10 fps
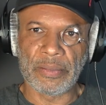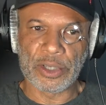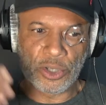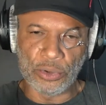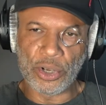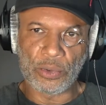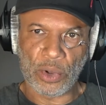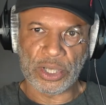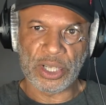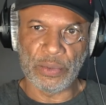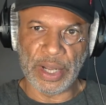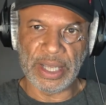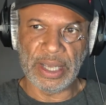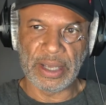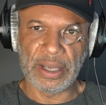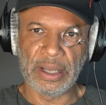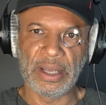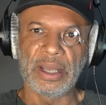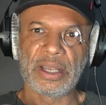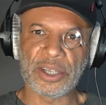studio quality really.
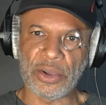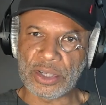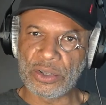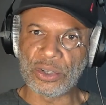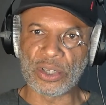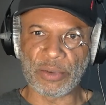So it's good to